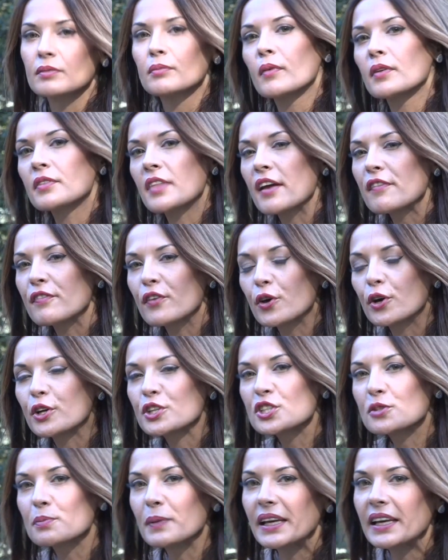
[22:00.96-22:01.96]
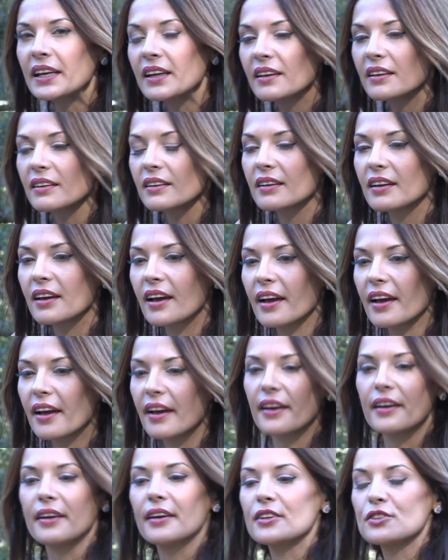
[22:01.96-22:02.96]
they've urged me
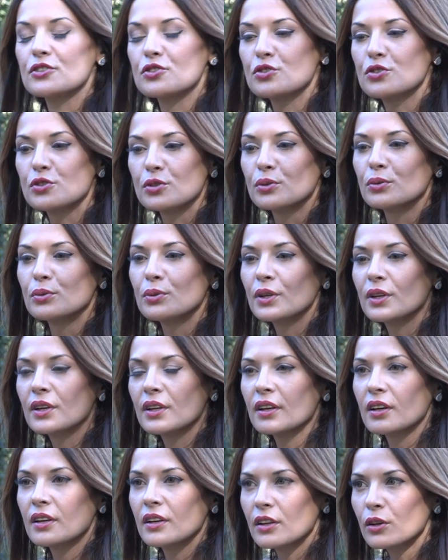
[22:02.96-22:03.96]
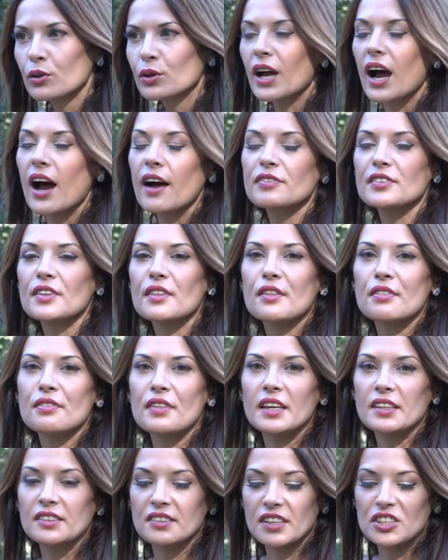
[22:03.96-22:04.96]
to look after the
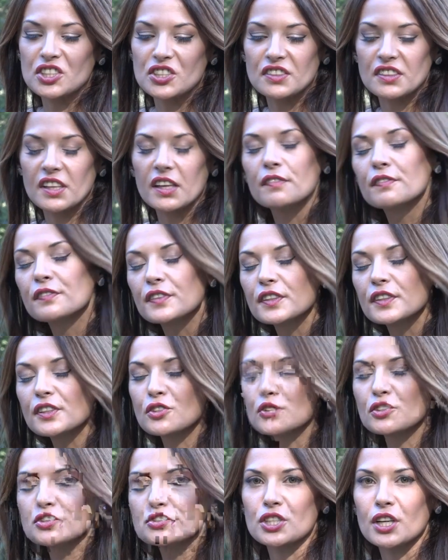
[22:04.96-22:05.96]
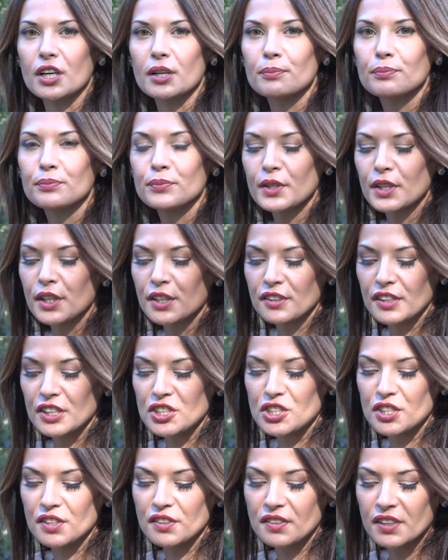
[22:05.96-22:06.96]
things such as infrastructure, such
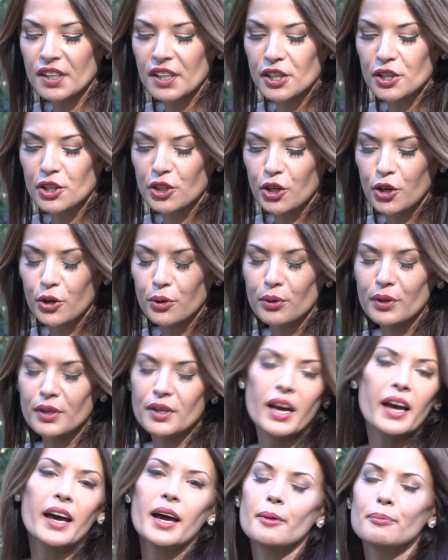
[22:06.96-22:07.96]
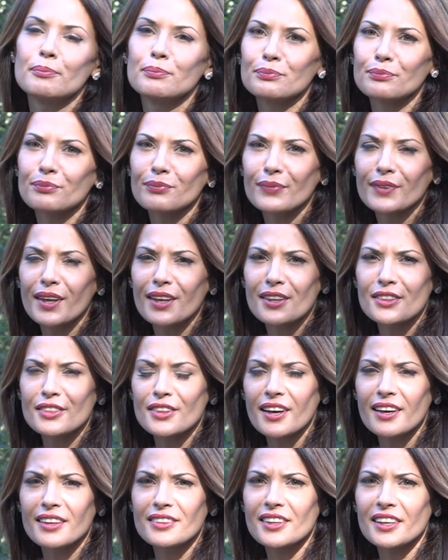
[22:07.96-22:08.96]
as, you know,
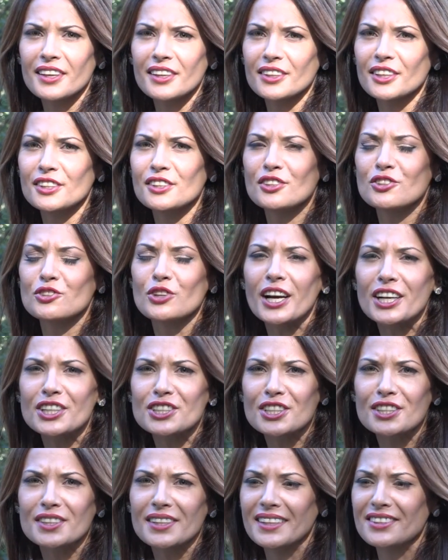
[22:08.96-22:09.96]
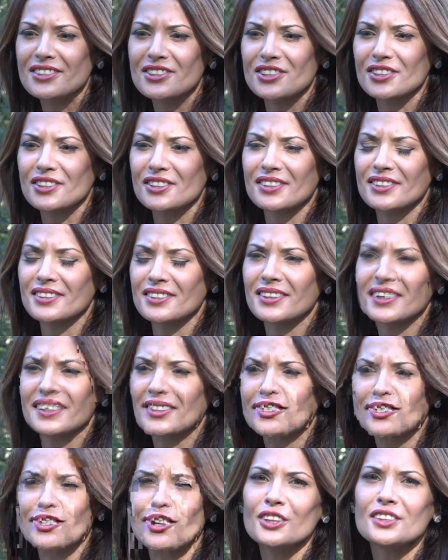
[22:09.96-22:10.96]
the construction that's just
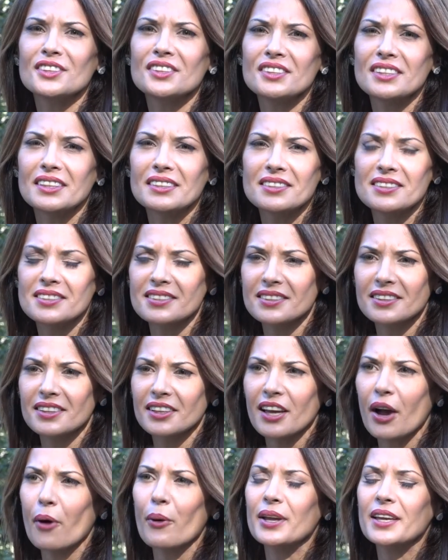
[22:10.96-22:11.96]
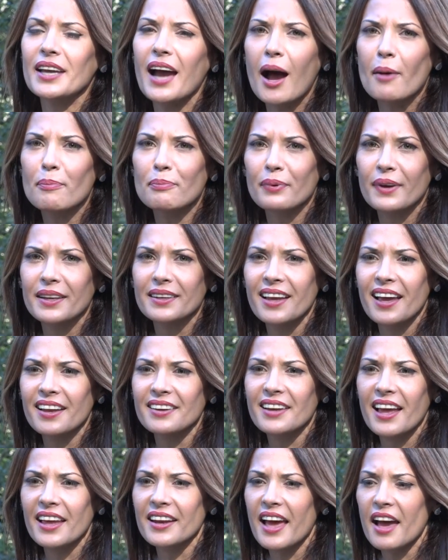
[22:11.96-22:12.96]
constant going up,
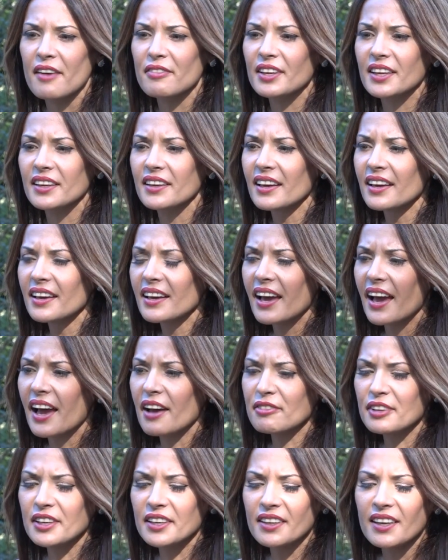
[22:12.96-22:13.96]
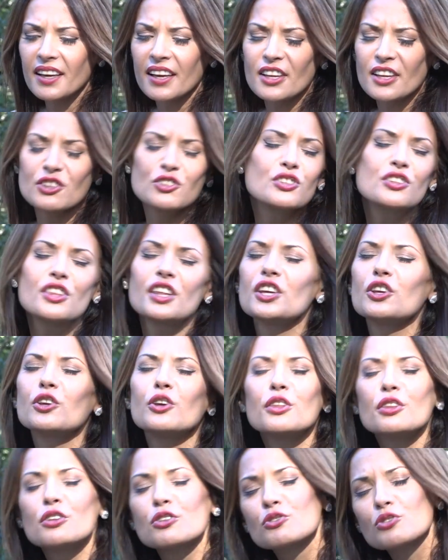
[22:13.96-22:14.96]
and having the
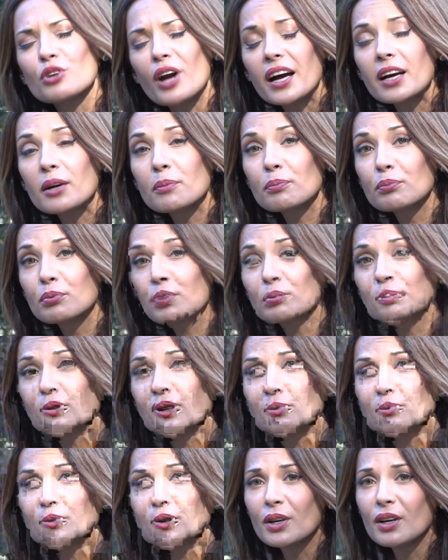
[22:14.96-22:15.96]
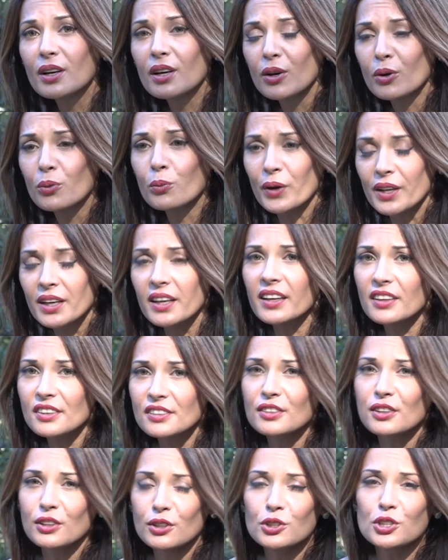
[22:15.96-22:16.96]
youth drug problem. We need a
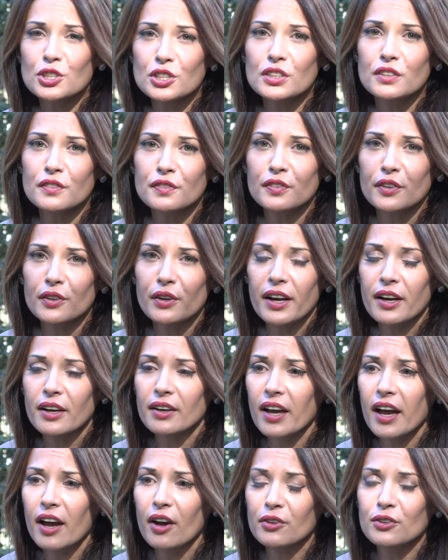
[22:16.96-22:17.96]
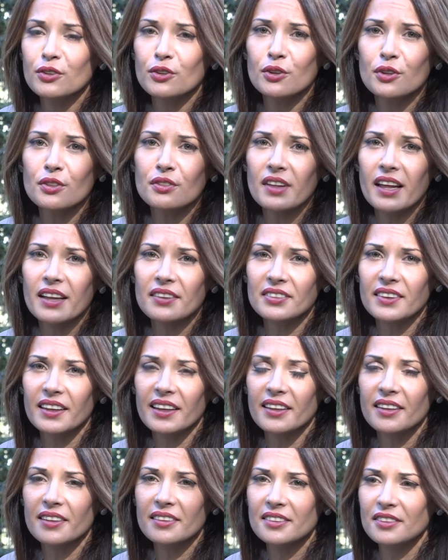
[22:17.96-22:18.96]
solution for our youth out
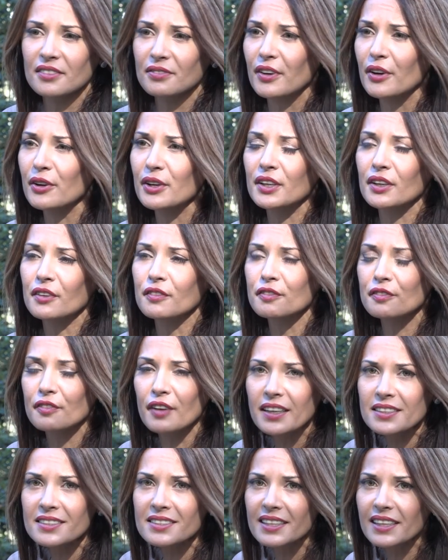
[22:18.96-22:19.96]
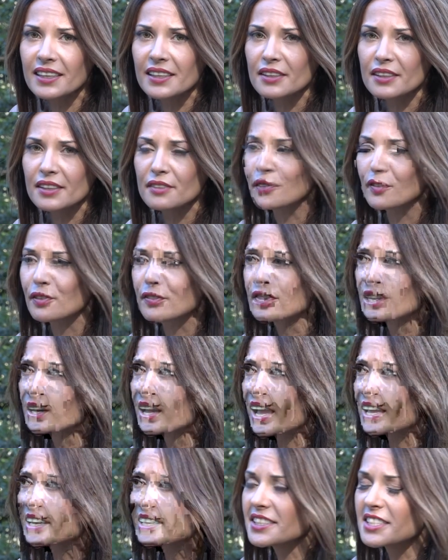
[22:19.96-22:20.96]
there. It's very confronting
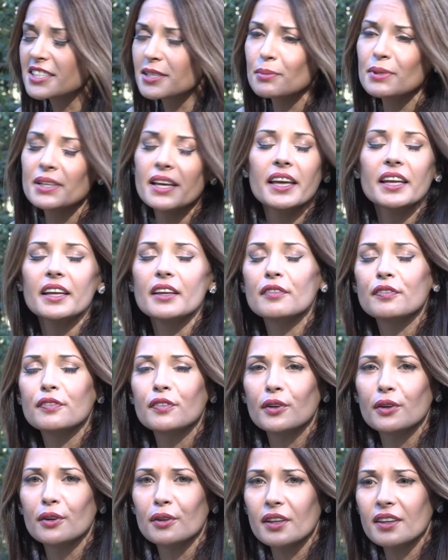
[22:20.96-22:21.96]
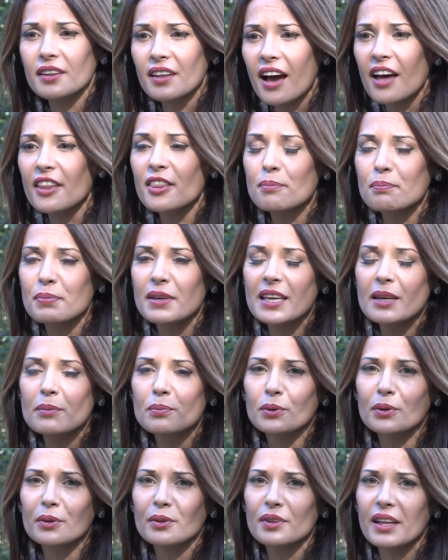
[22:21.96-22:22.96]
and intimidating for other
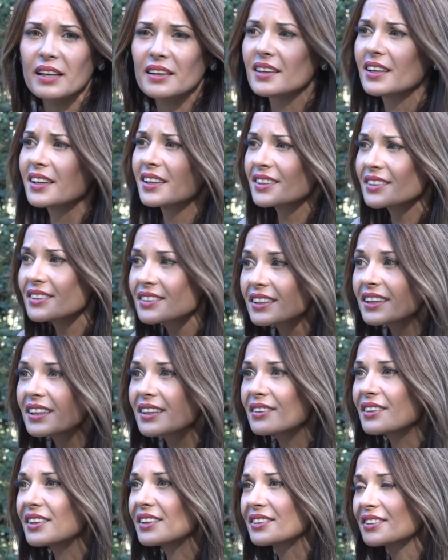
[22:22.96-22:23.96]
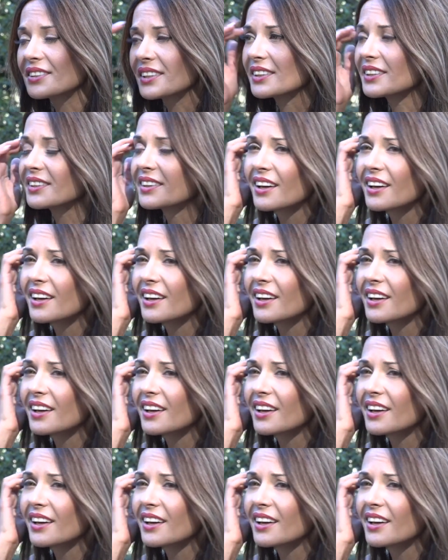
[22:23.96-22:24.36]
people that see this. And